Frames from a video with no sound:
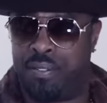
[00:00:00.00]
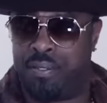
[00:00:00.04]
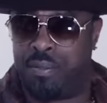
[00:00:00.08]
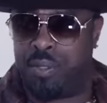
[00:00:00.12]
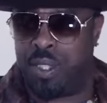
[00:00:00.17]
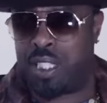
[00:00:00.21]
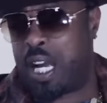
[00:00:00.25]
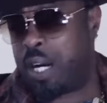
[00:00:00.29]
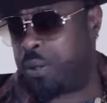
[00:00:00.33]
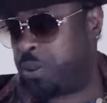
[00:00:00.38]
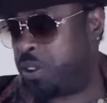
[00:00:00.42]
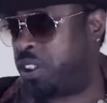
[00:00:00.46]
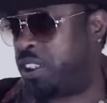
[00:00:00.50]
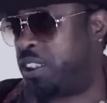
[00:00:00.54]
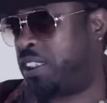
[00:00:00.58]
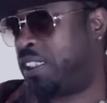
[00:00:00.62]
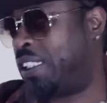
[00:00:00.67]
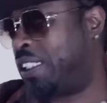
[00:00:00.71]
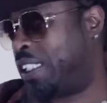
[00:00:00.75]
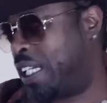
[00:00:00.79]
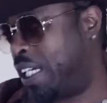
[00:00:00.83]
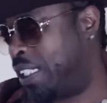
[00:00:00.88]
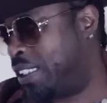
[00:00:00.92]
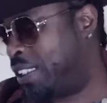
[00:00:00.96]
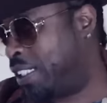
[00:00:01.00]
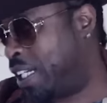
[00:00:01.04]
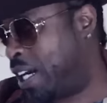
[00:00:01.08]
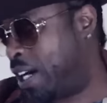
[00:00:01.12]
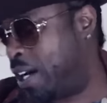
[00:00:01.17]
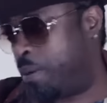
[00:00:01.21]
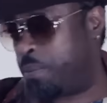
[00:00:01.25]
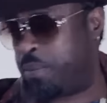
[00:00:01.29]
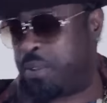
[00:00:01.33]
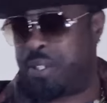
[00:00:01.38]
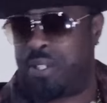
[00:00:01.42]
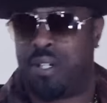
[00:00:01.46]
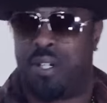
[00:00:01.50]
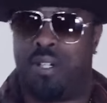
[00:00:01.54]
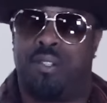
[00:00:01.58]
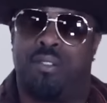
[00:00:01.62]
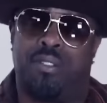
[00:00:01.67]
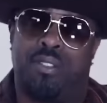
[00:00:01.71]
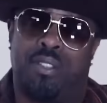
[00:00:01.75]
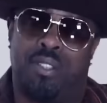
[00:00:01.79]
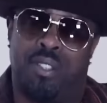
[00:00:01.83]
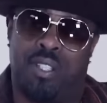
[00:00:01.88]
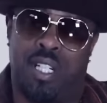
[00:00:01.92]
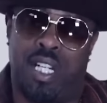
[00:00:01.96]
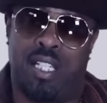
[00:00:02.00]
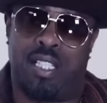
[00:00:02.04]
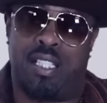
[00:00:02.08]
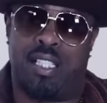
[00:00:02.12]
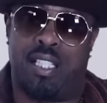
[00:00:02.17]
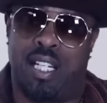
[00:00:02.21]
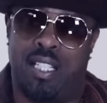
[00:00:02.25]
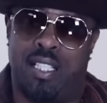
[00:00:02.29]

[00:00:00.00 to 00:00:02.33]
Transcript: But right. that was just at that time, you know. So right, they, right.